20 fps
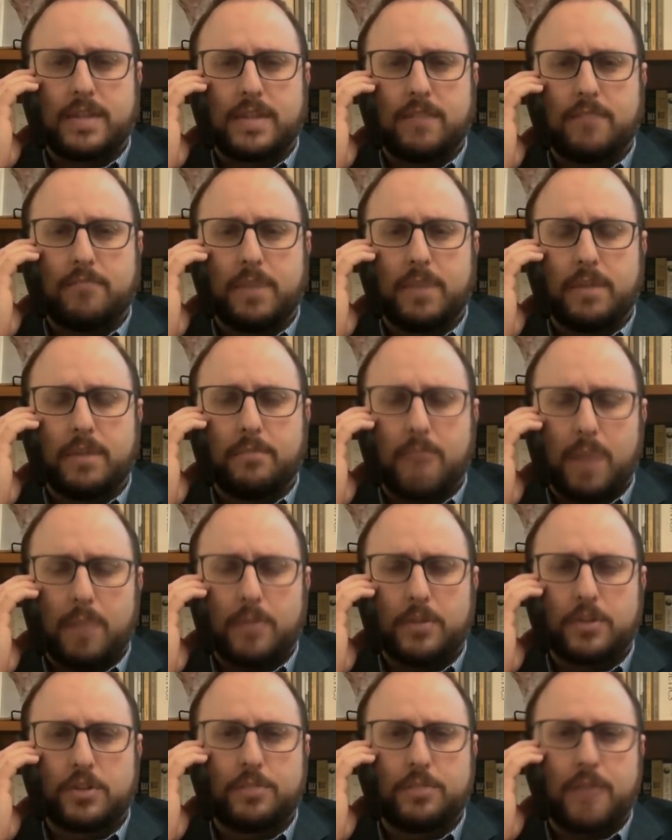that have been
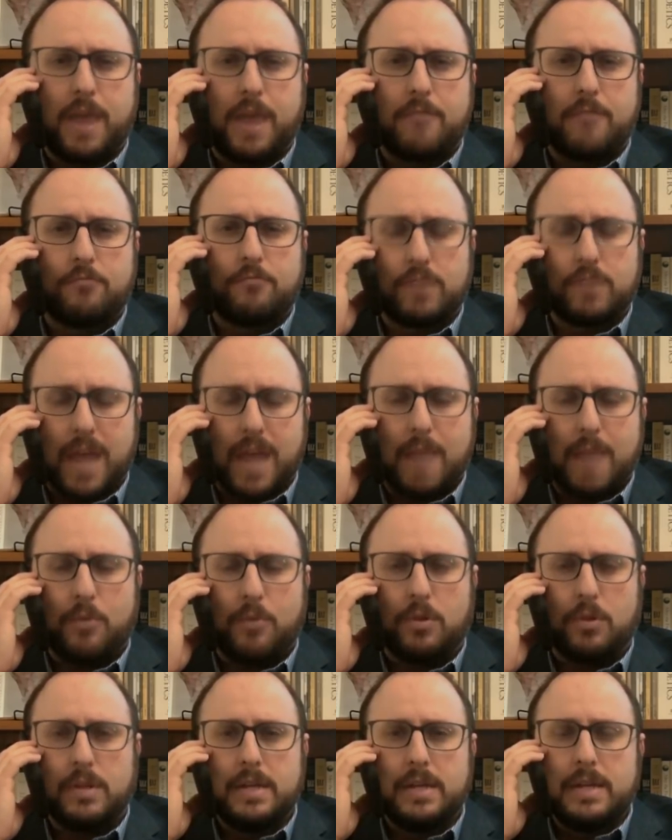published by
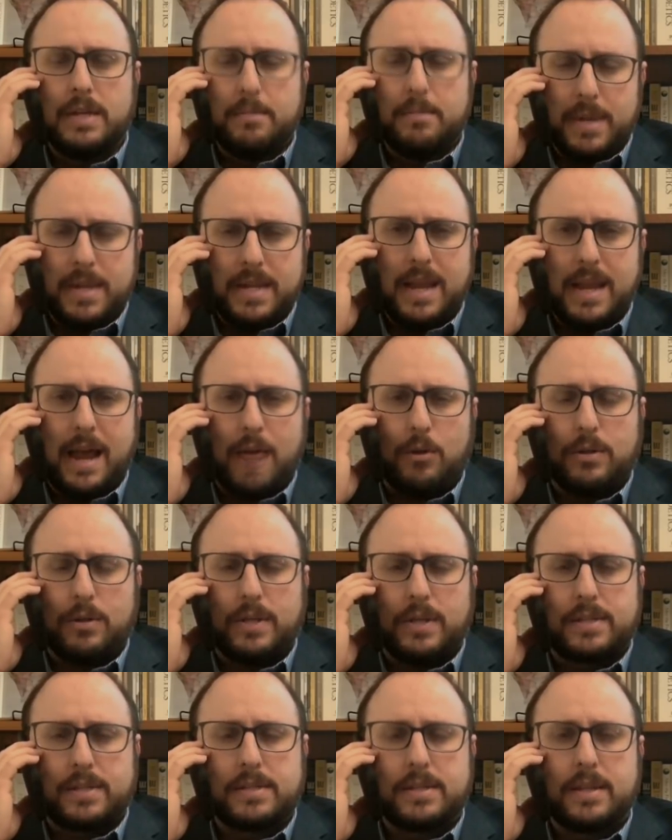reliable media
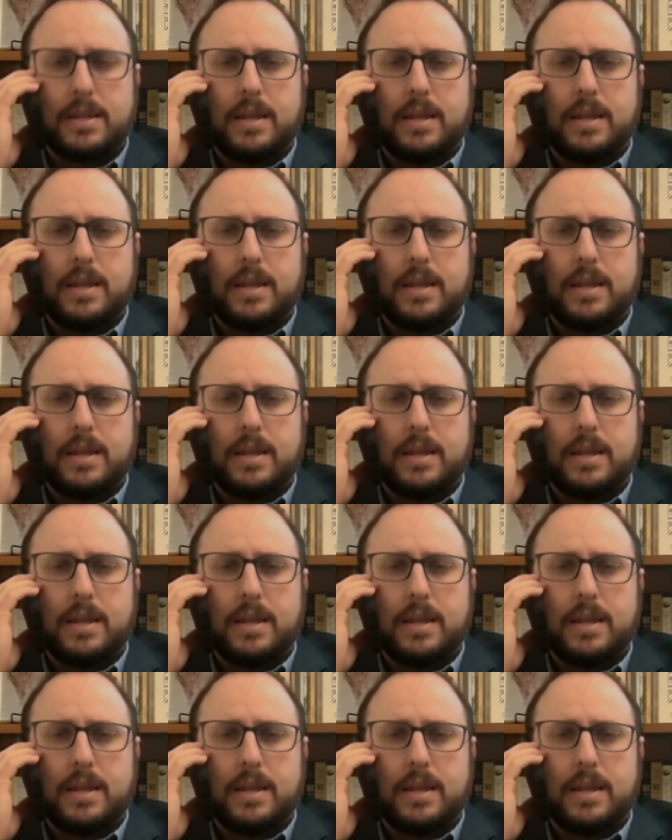outlets.